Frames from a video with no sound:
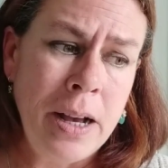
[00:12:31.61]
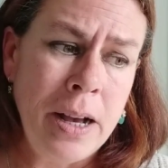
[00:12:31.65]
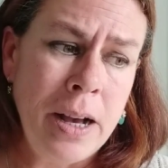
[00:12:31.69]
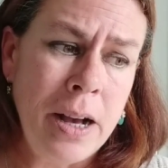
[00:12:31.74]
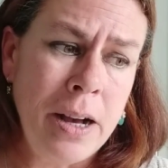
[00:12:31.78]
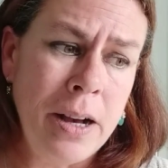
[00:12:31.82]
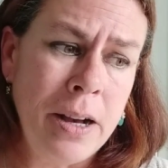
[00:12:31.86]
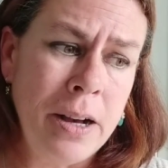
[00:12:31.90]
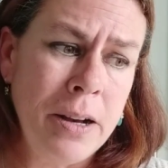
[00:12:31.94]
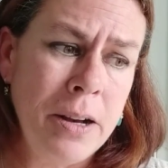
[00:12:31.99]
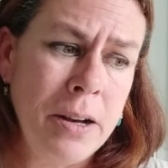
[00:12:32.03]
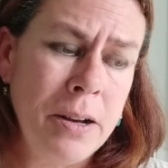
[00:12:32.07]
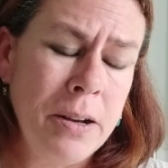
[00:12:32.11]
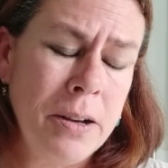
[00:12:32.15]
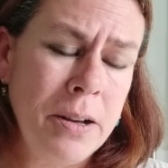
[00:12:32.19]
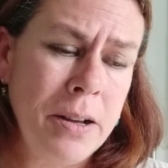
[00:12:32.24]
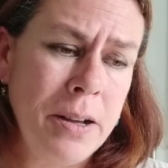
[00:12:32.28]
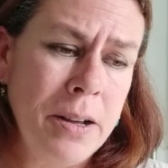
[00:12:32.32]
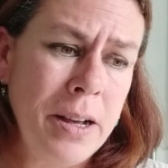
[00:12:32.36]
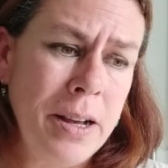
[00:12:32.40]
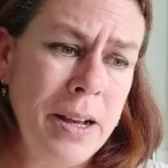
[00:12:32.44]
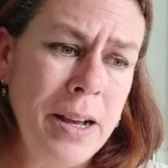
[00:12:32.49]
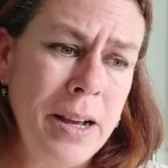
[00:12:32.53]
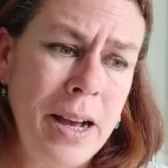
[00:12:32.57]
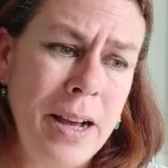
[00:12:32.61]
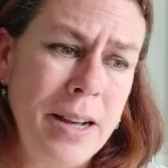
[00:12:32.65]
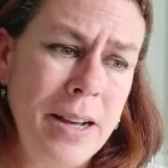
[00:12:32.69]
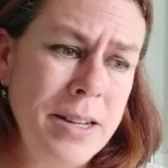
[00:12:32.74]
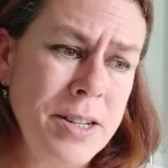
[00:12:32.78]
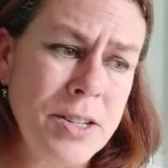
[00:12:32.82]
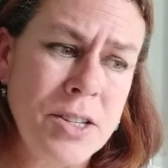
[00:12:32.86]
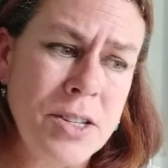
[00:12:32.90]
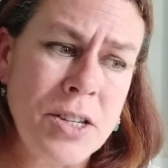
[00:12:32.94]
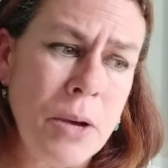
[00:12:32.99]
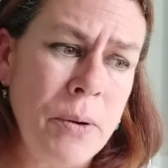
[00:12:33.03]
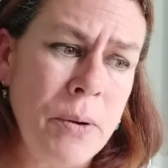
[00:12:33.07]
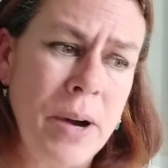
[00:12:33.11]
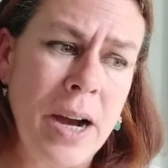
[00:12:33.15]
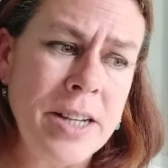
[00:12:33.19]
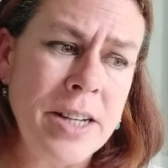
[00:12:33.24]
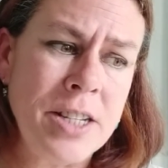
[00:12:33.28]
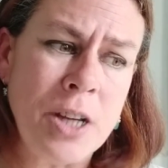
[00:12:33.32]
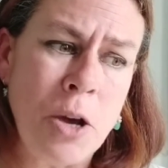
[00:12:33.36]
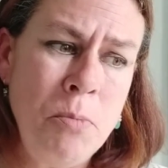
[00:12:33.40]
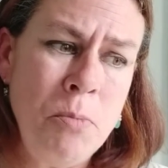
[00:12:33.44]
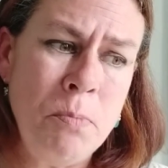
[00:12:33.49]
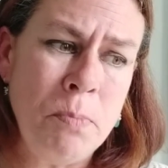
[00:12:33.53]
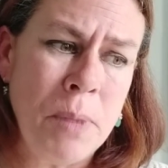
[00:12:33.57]
So I
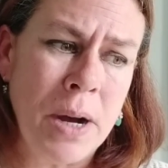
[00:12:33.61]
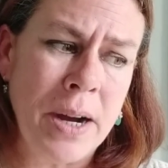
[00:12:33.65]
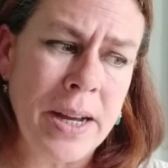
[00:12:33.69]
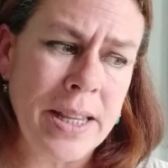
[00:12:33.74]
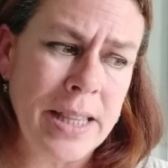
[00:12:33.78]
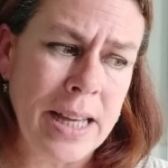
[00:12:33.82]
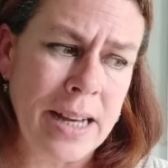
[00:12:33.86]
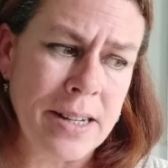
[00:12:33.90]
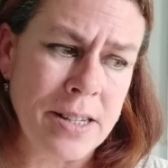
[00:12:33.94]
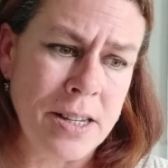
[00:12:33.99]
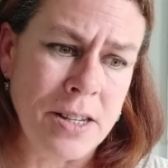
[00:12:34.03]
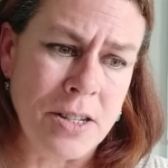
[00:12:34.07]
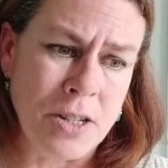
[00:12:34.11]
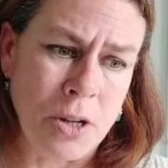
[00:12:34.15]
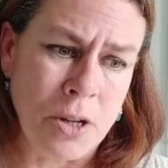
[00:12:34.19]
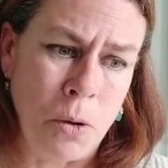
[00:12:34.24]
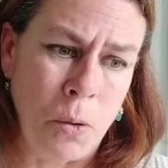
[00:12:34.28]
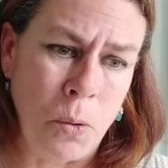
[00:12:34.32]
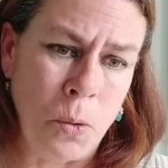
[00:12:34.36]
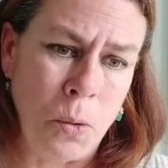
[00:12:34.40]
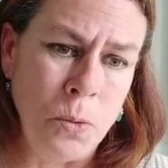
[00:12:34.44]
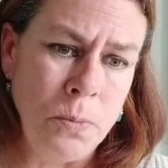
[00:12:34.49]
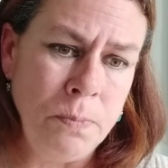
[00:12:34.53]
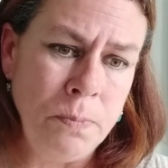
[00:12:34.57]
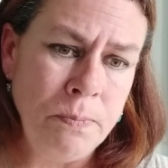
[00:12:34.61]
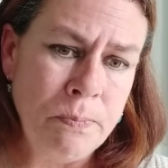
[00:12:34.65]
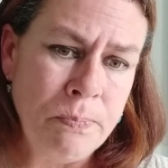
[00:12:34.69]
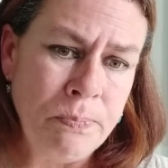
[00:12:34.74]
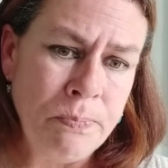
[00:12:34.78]
don't buy that at all.